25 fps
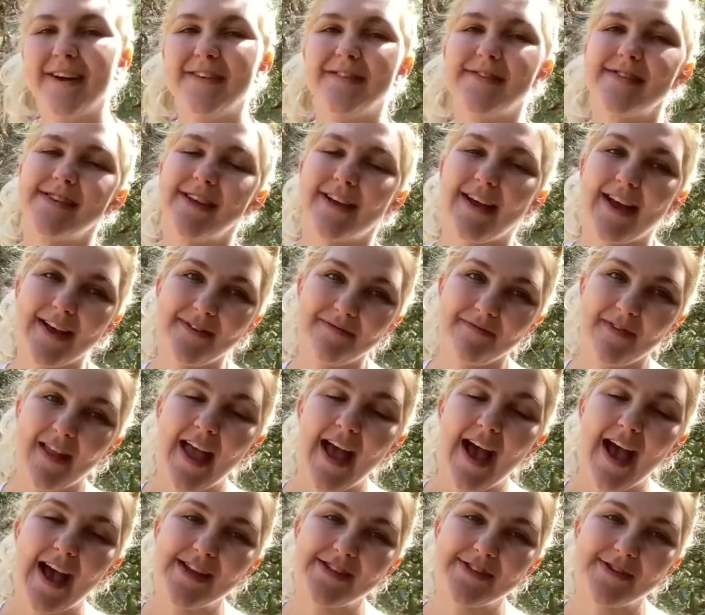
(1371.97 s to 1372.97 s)
So yeah,
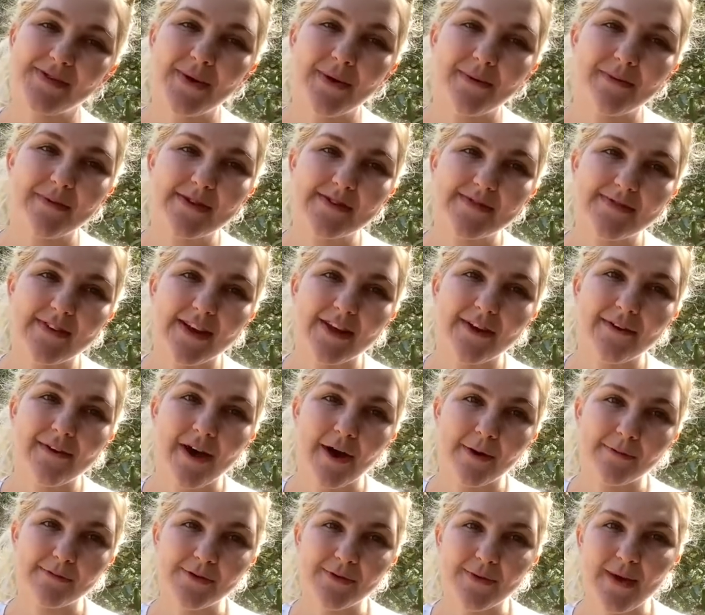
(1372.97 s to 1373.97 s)
I do hope this video
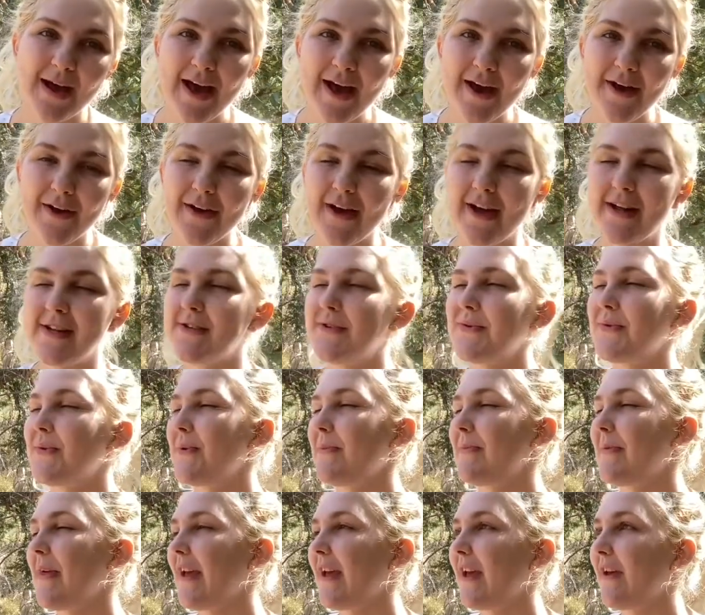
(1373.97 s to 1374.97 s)
helped you out. I do
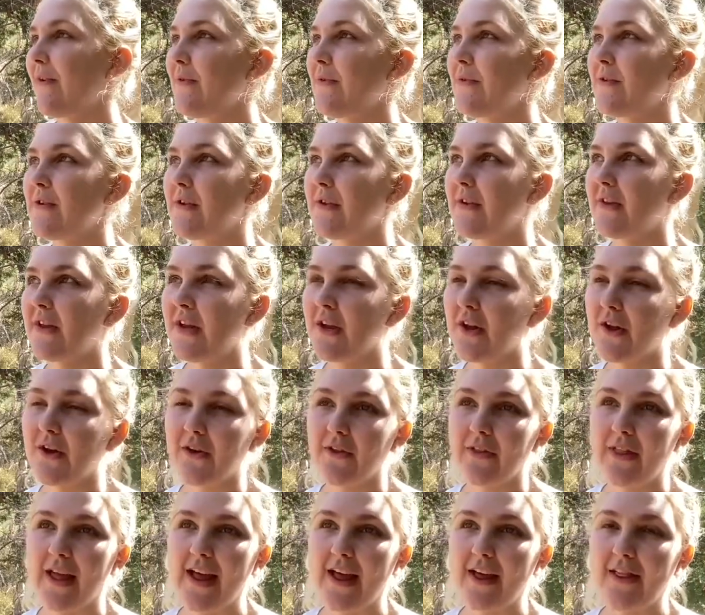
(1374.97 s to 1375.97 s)
hope that you
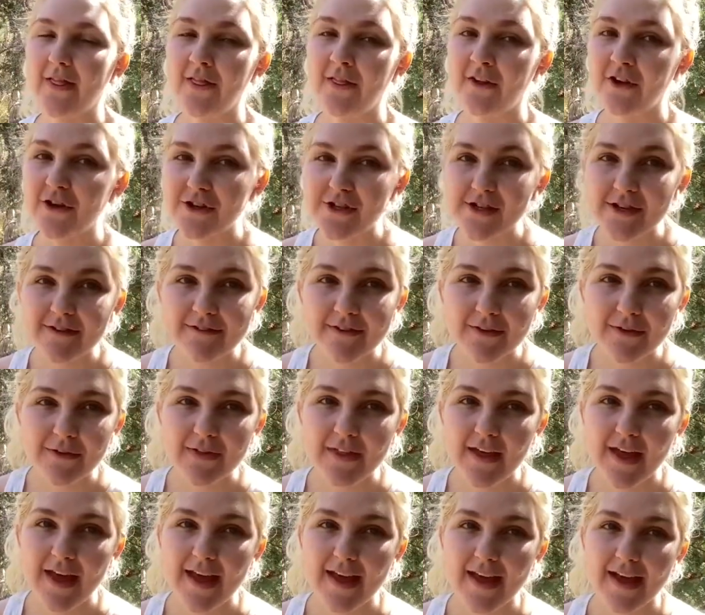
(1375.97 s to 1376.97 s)
know, like learned a few
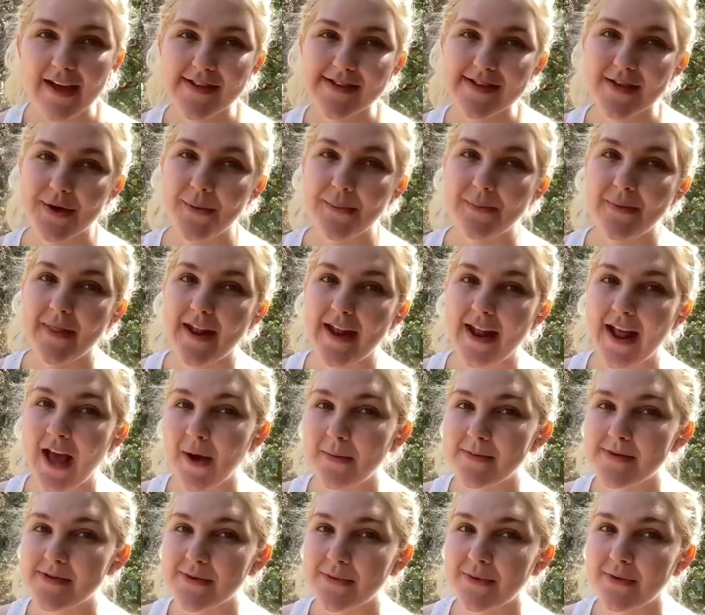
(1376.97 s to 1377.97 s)
things. I hope that it
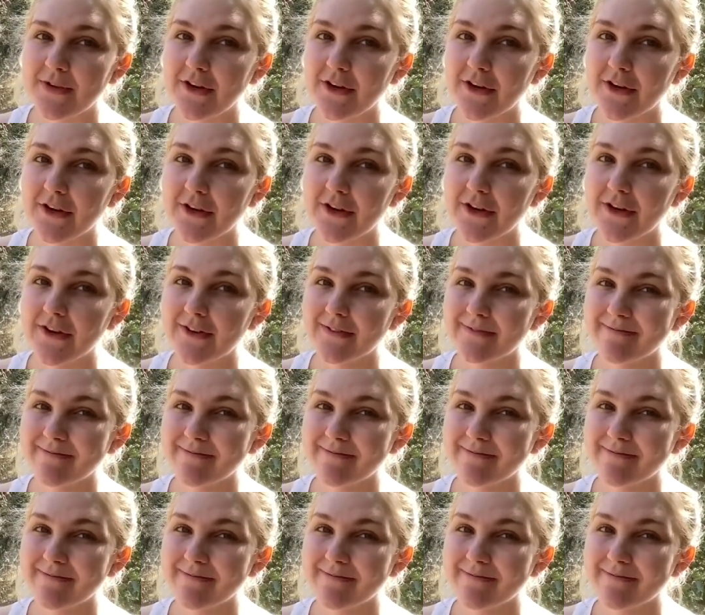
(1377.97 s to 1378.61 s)
helps you in your